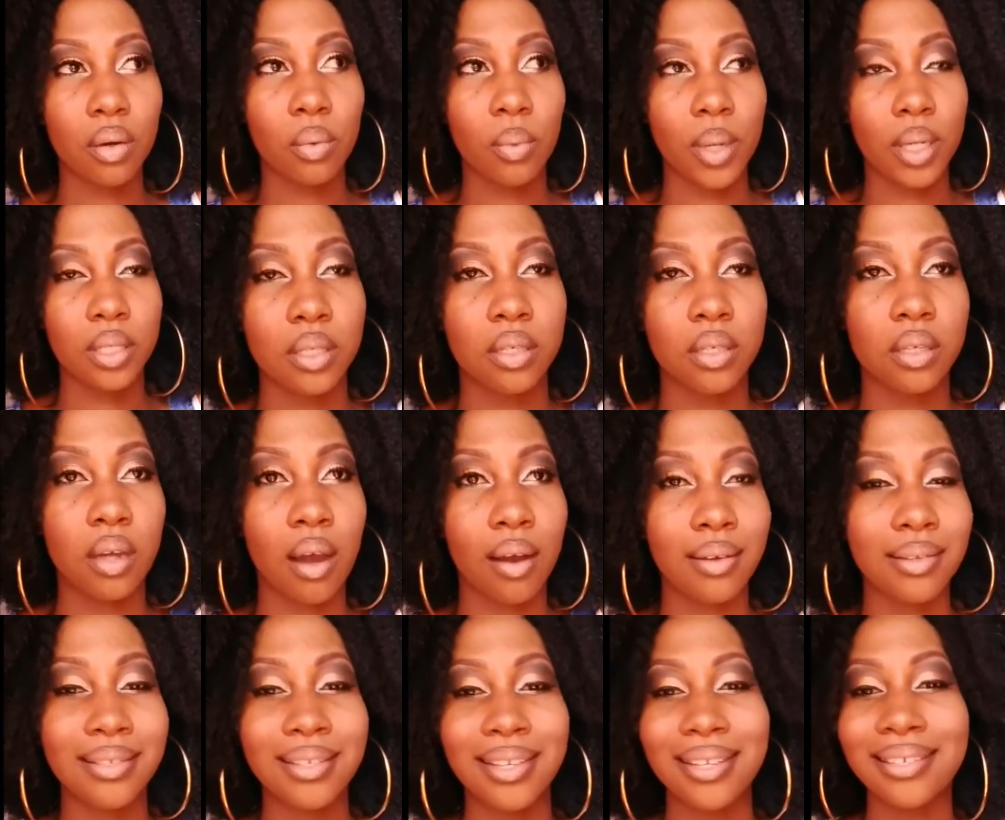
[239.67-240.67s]
well
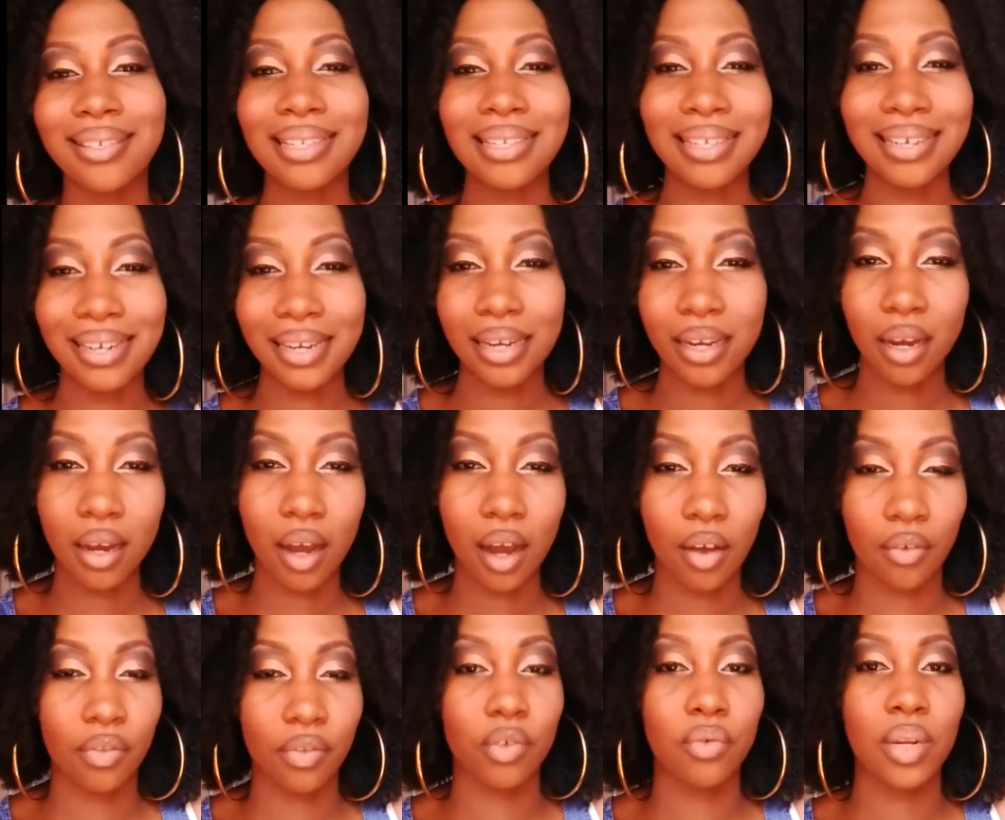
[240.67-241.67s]
toxicity
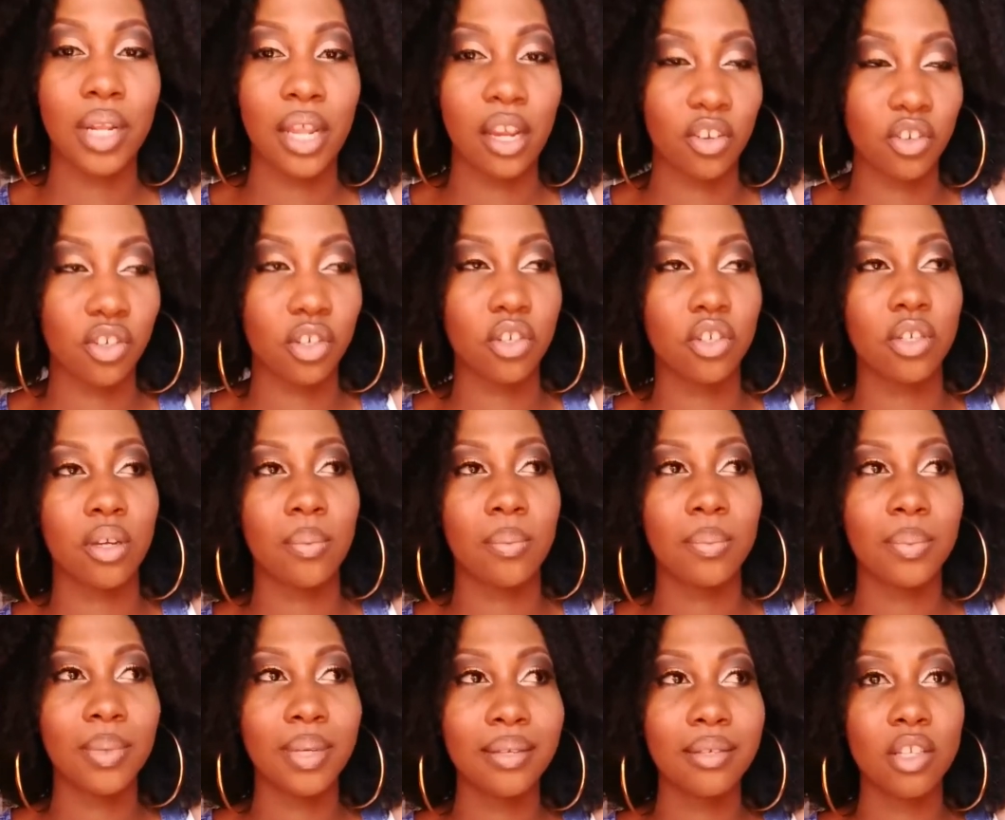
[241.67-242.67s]
of the relationship
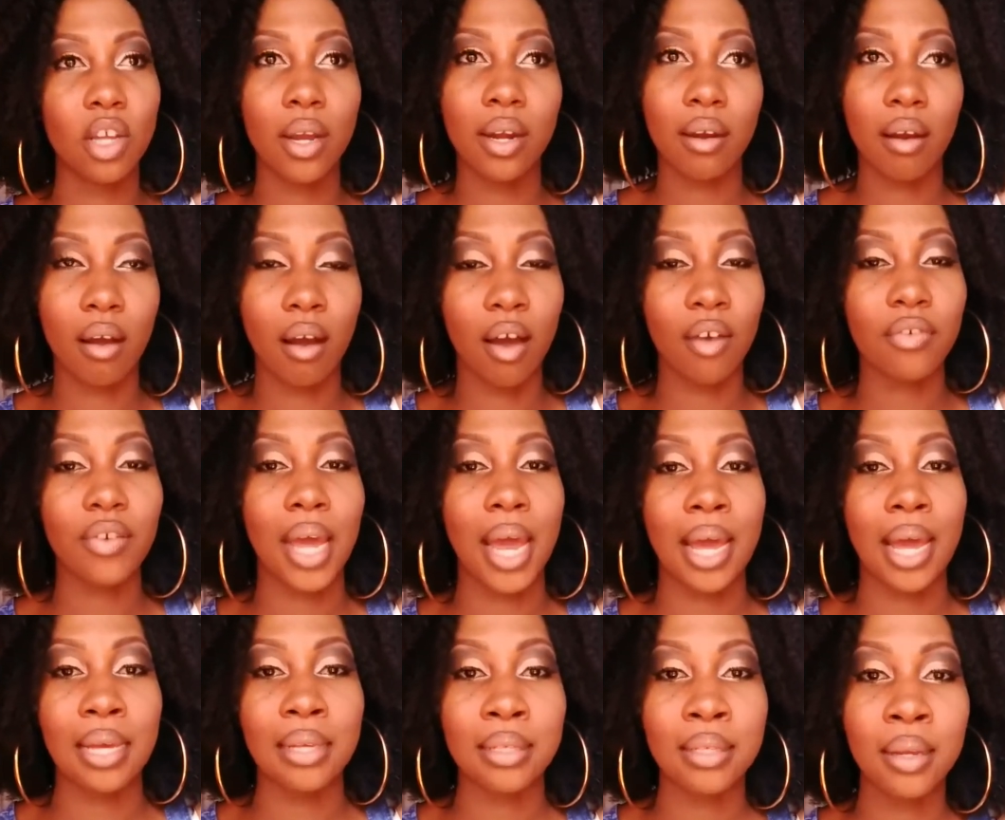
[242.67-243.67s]
started off
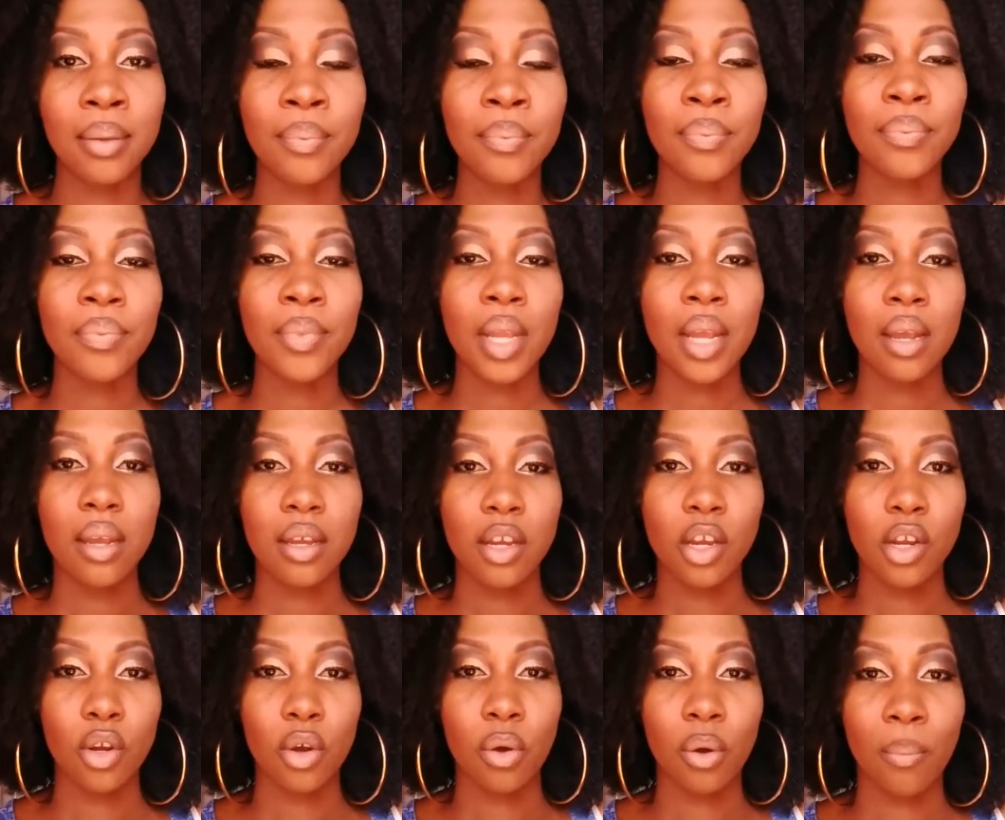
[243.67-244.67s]
as
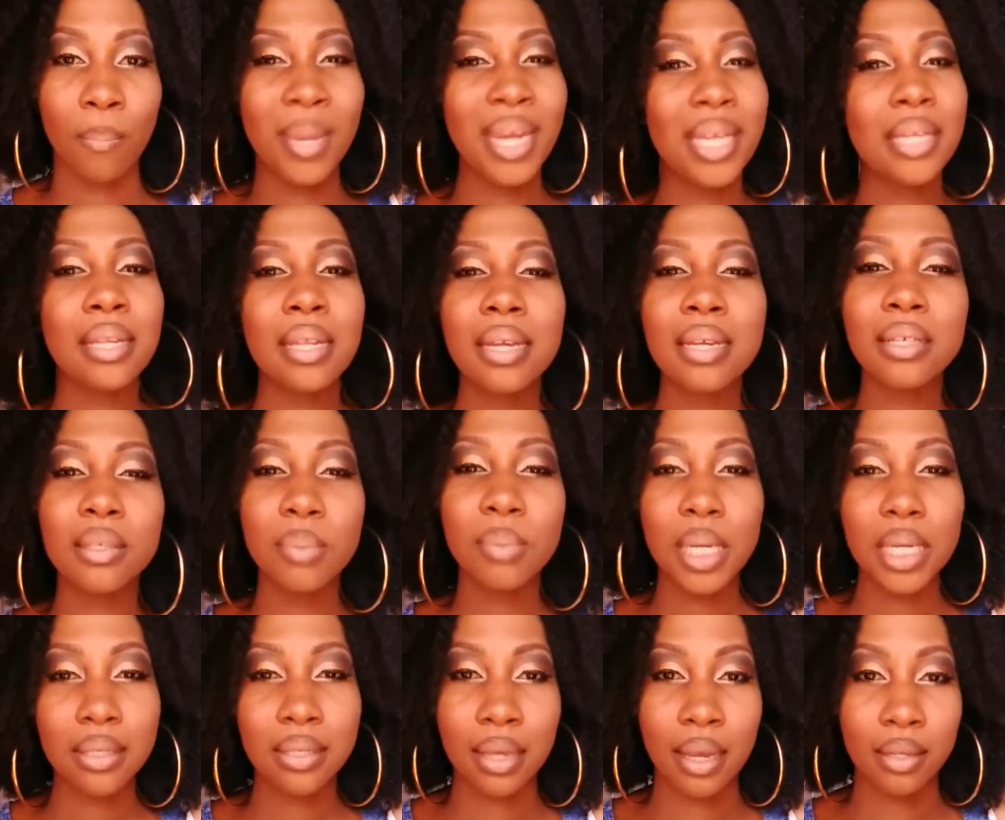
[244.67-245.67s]
you know mean things
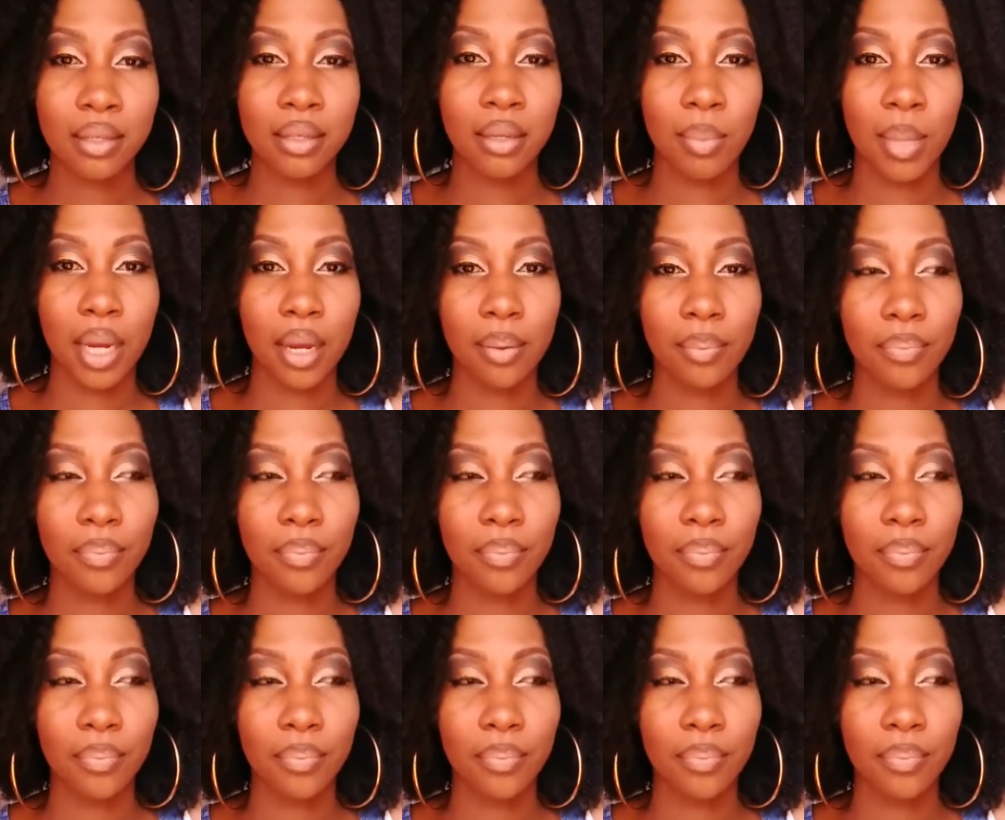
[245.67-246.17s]
being said to me